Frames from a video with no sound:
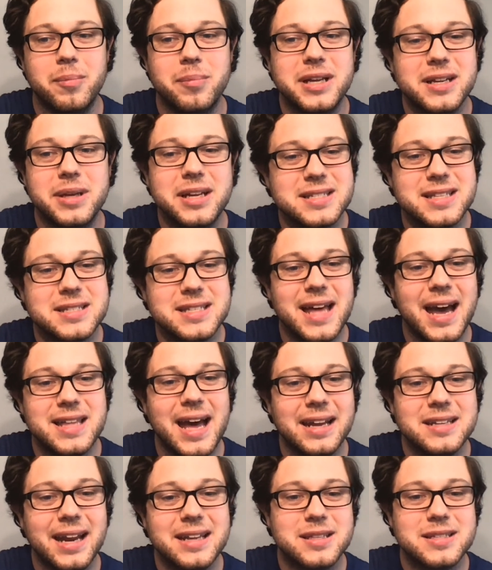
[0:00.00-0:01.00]
because
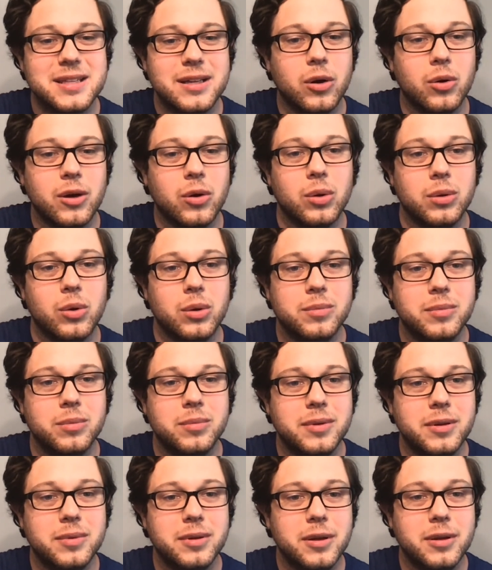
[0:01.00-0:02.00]
that is the goal.
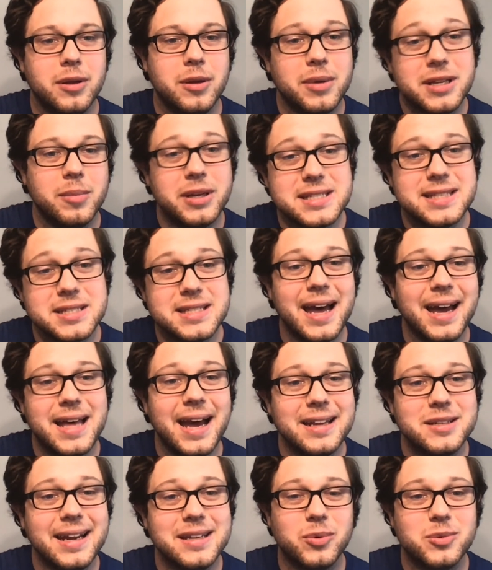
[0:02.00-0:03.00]
Because
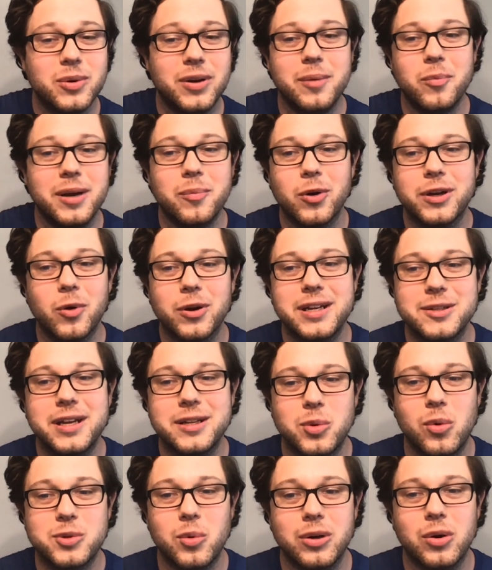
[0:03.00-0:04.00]
that is what I'm working
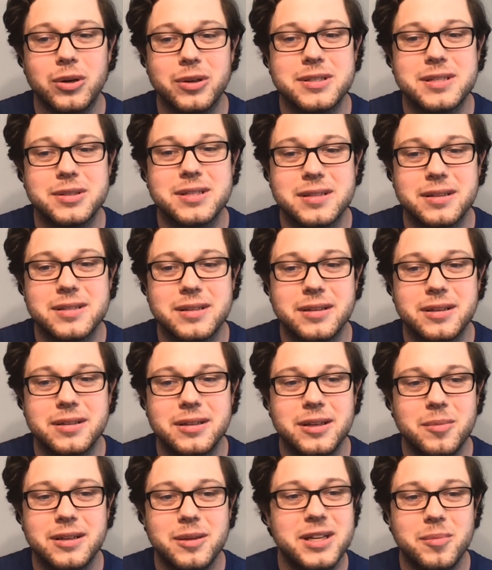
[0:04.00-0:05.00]
towards.
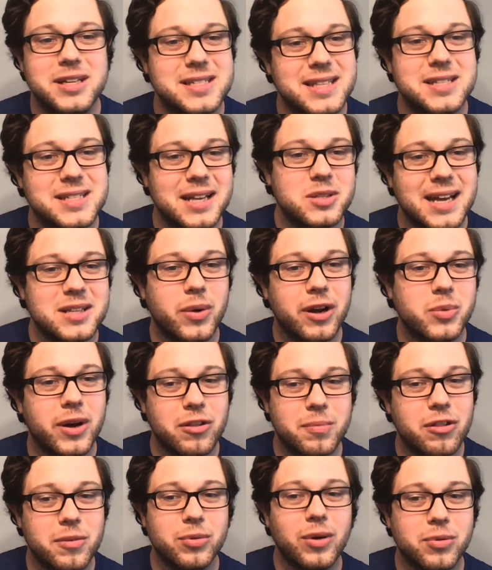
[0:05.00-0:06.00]
Because that's where
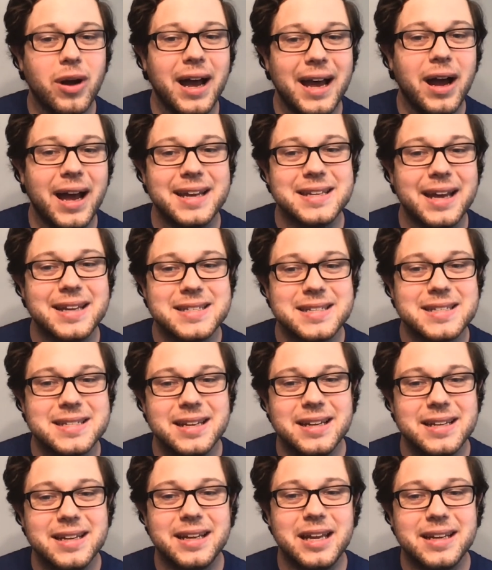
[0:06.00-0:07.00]
the prize
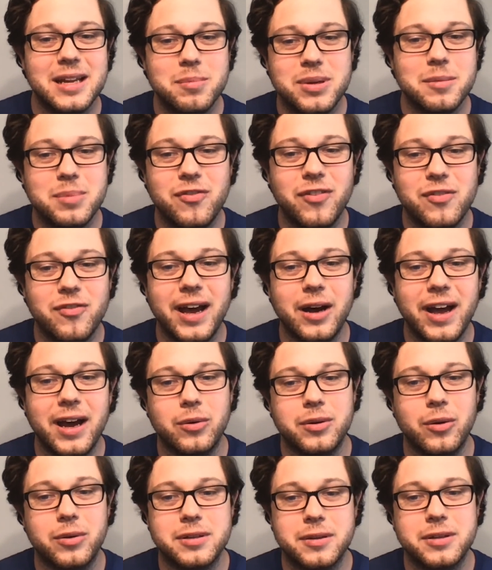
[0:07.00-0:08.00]
can be
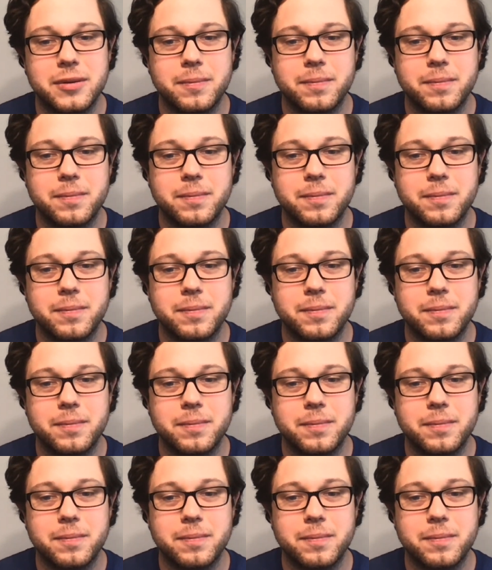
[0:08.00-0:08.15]
found.